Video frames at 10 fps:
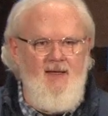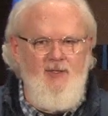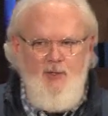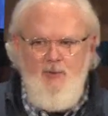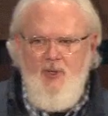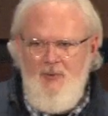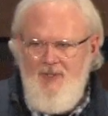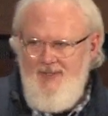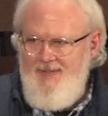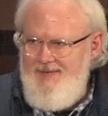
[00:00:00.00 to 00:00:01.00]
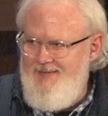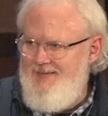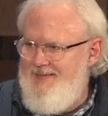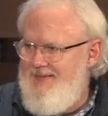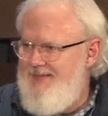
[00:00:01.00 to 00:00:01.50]
You know God.
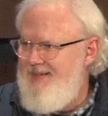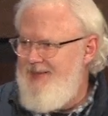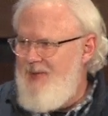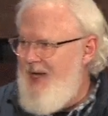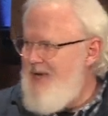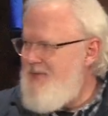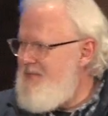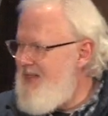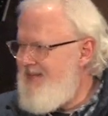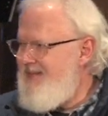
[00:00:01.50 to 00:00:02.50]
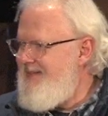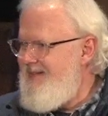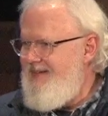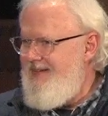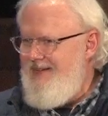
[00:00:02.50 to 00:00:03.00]
You haven't missed
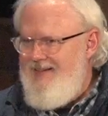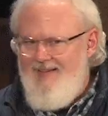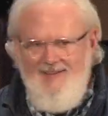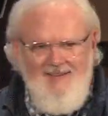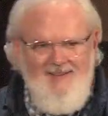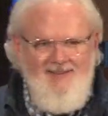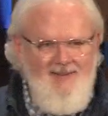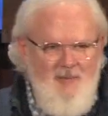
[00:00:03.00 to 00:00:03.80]
the